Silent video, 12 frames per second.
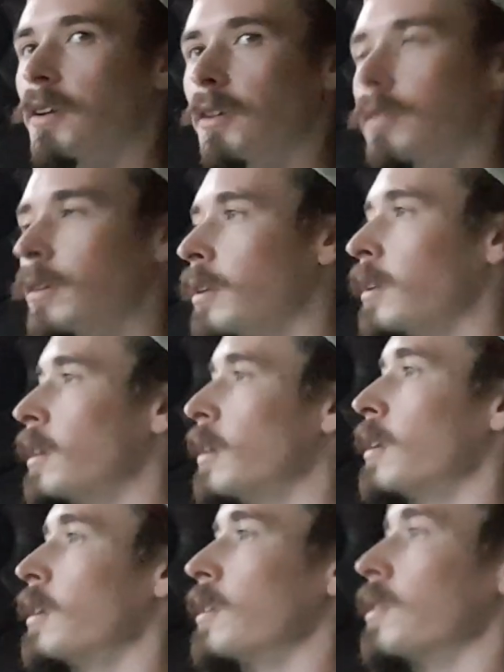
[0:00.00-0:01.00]

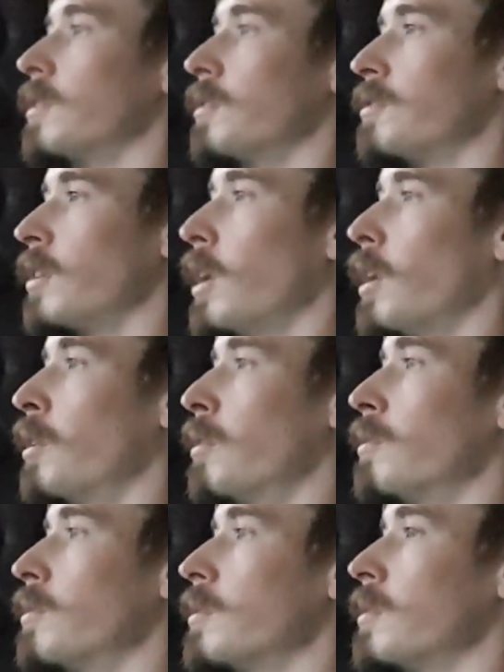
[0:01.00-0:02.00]
you. So
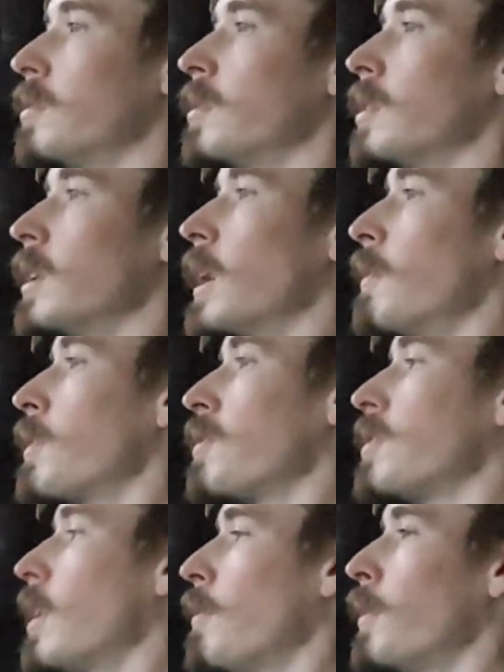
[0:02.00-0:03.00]
leave
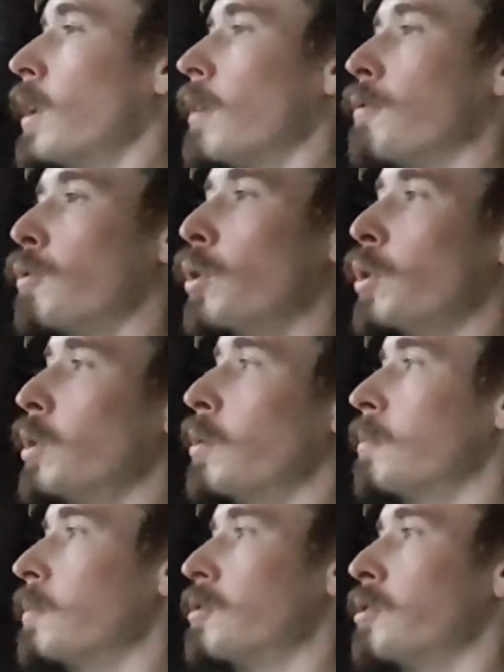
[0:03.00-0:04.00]
yourself enough room
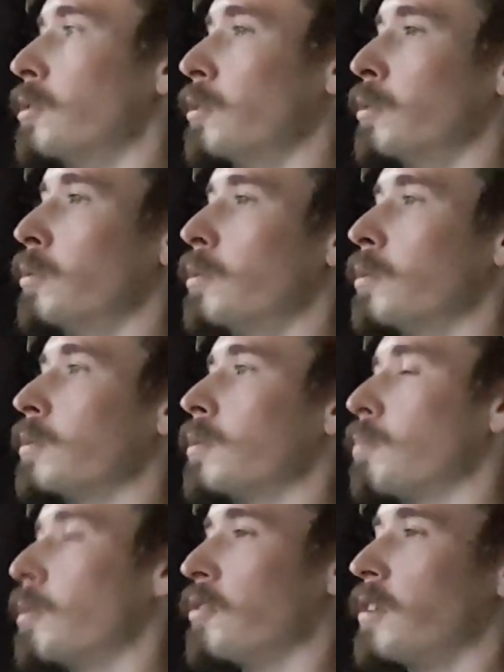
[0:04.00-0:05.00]
to
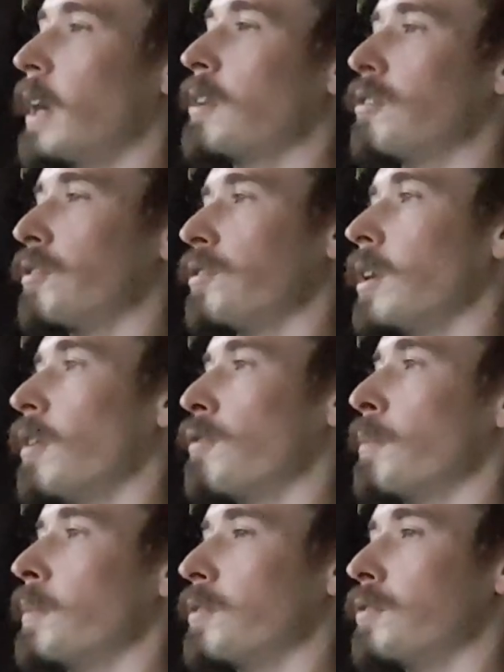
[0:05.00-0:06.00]
protect yourself
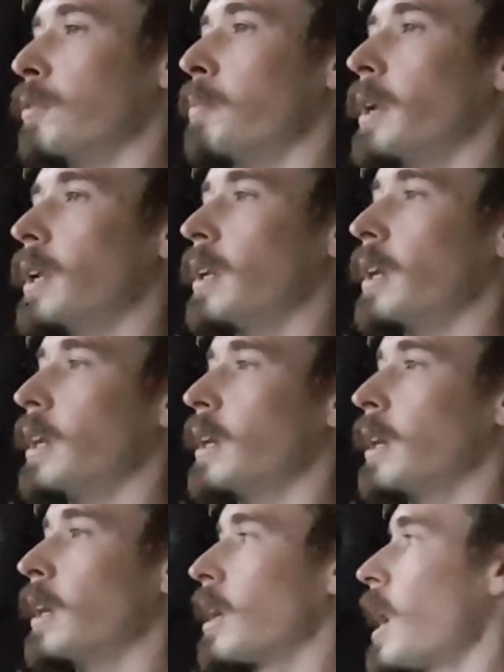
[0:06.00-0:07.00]
from the stupidity,
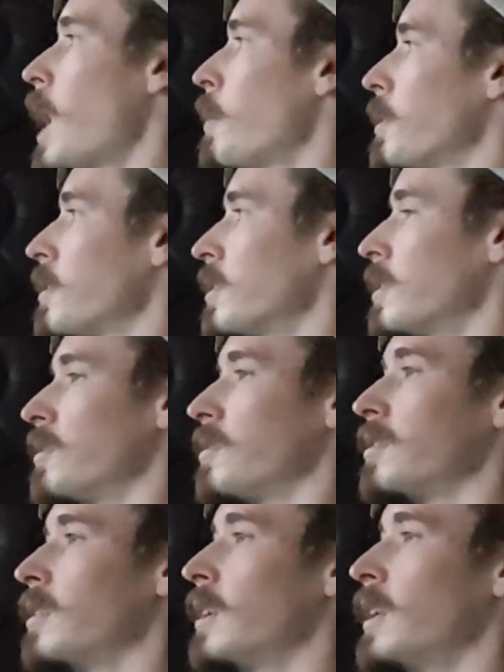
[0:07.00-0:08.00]
incompetence,
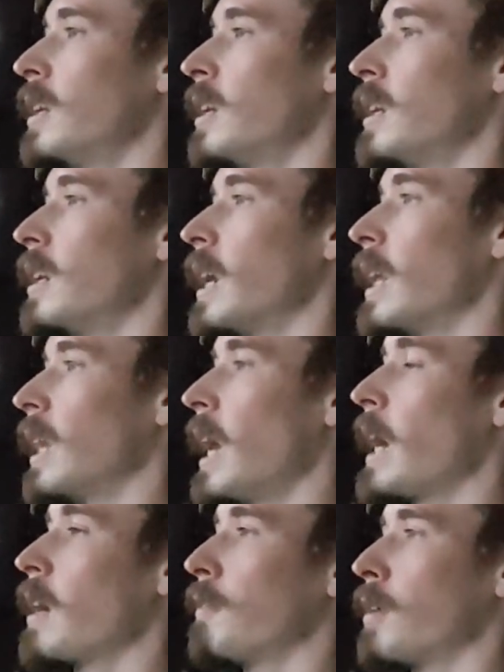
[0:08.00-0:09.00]
and
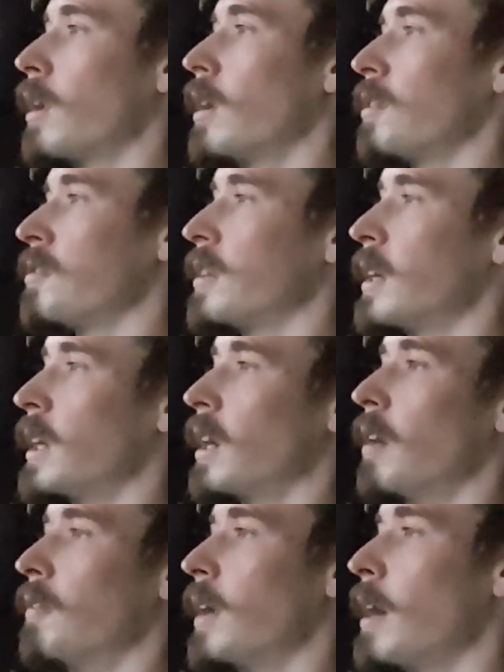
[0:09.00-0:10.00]
lack of courtesy
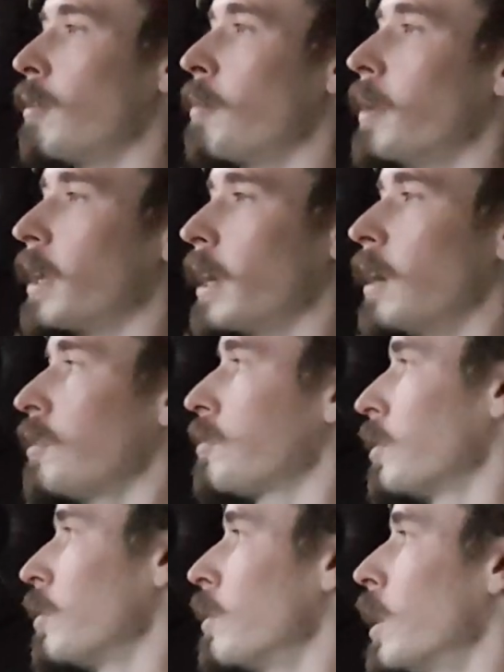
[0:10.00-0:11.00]
of everybody else
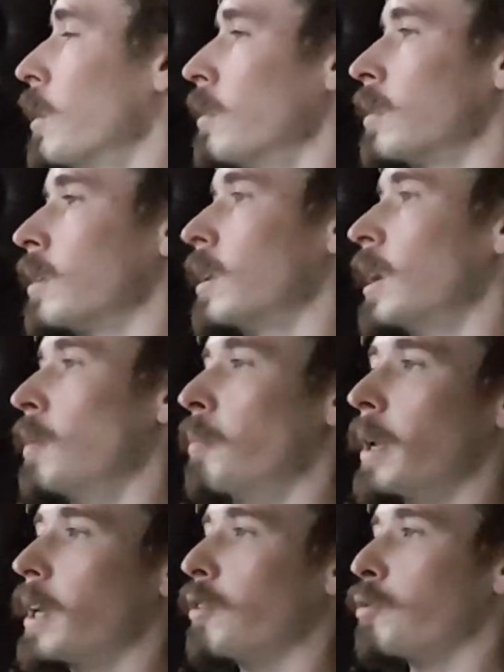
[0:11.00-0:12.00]
on the road.
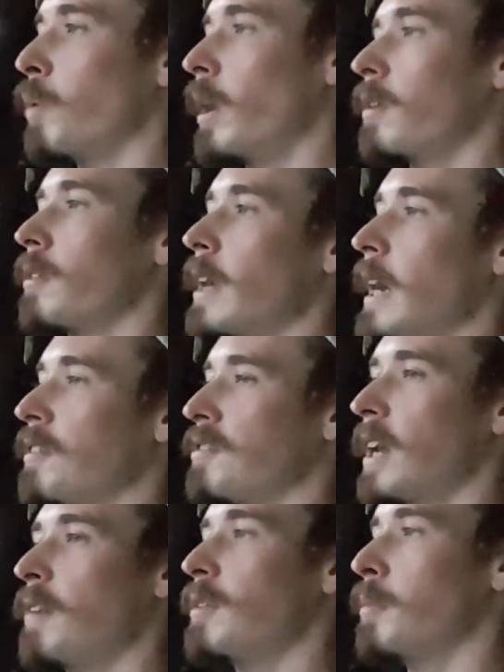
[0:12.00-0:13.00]
Because whether that
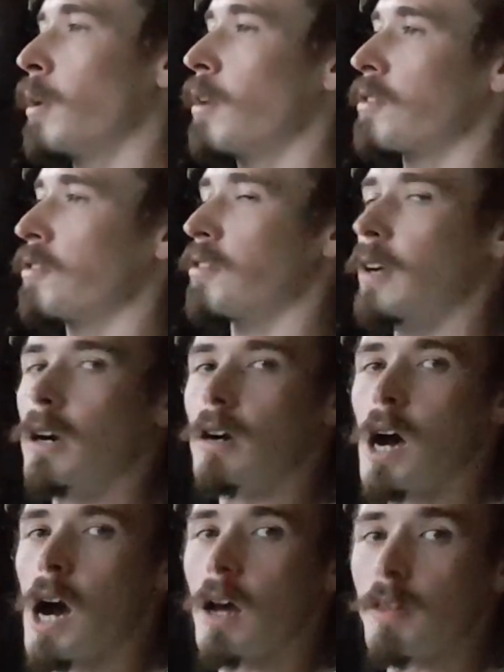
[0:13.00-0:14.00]
safety margin's there or
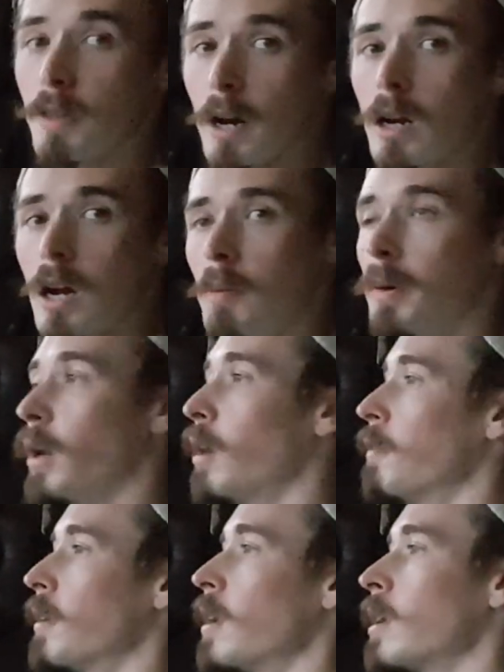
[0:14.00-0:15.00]
not, they're coming
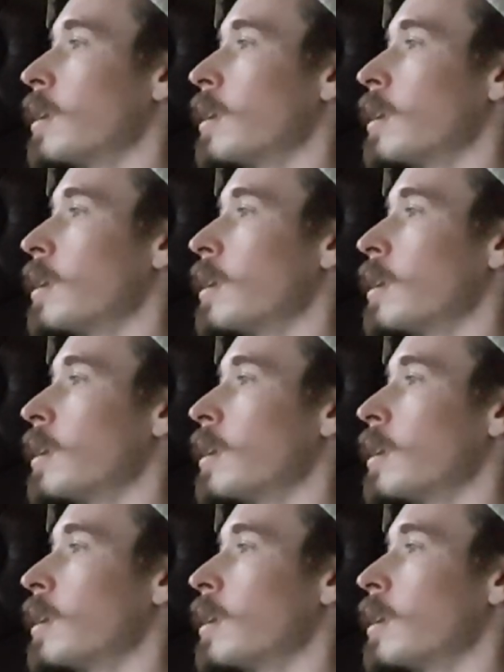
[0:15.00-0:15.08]
over.